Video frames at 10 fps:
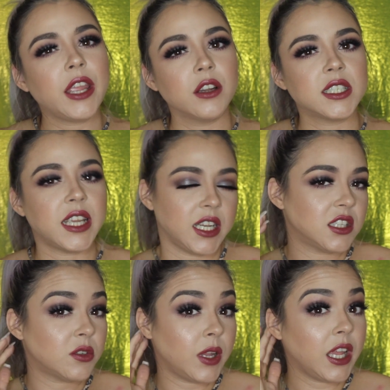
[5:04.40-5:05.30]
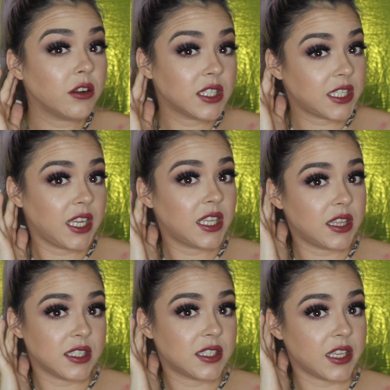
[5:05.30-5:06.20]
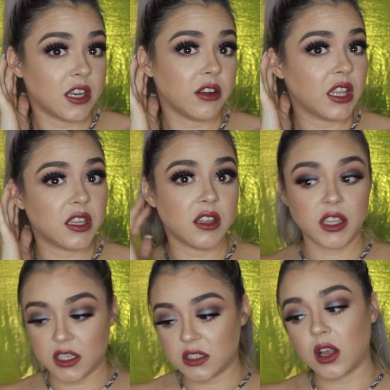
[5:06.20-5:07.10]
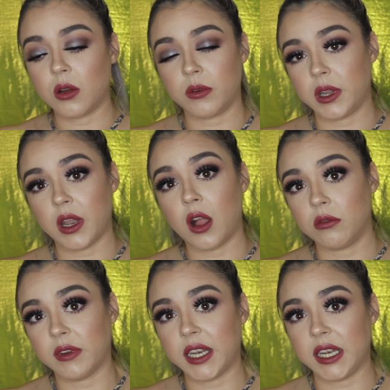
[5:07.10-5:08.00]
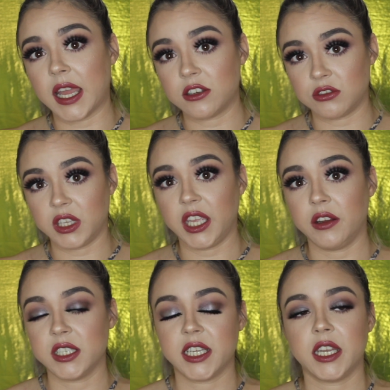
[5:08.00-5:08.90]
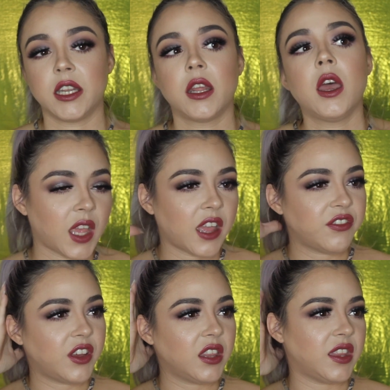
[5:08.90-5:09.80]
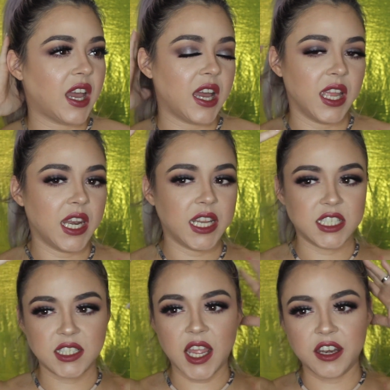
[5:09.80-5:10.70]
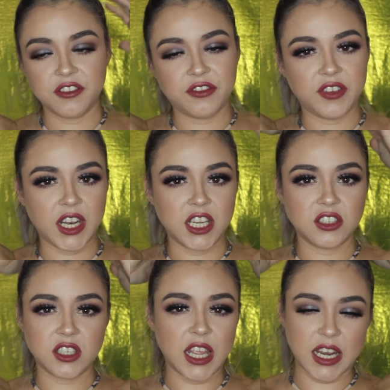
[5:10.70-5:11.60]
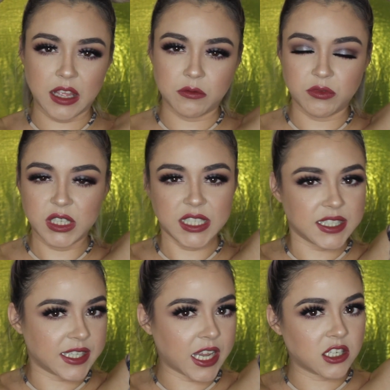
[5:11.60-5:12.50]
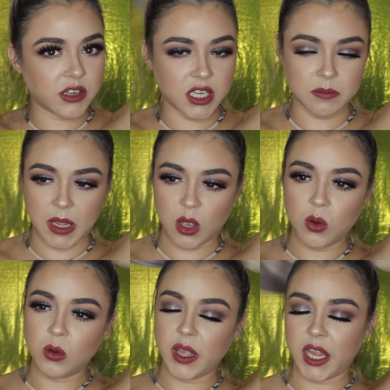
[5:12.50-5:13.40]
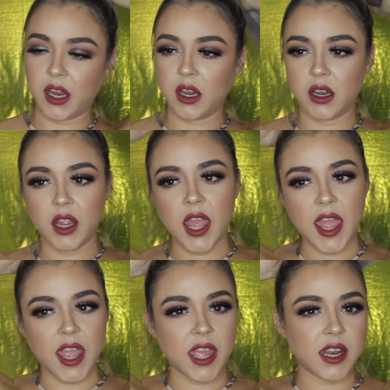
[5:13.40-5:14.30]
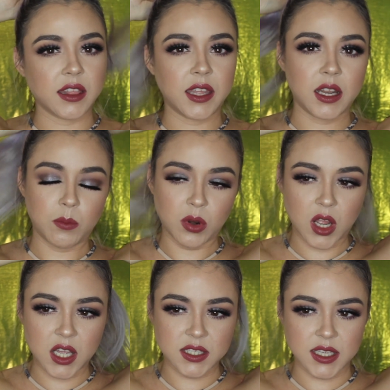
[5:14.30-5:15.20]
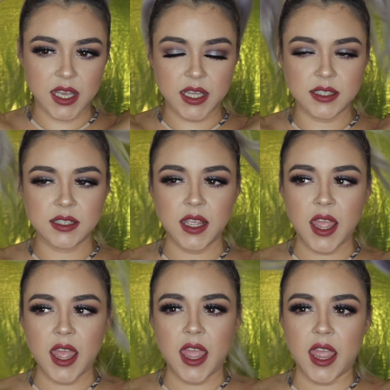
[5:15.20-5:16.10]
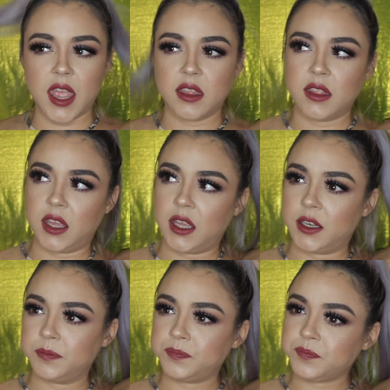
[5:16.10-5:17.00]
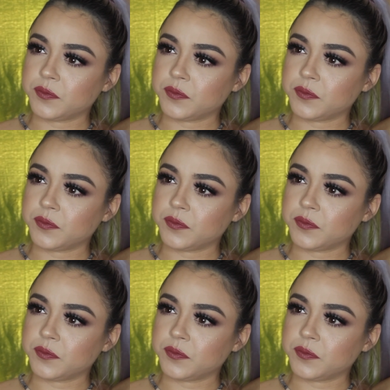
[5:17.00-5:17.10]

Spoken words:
of irritated. So it irritated the skin right there that is already naturally irritated. I felt that, and I just kind of finished, and I really saturated my whole hair, and I let it process, and then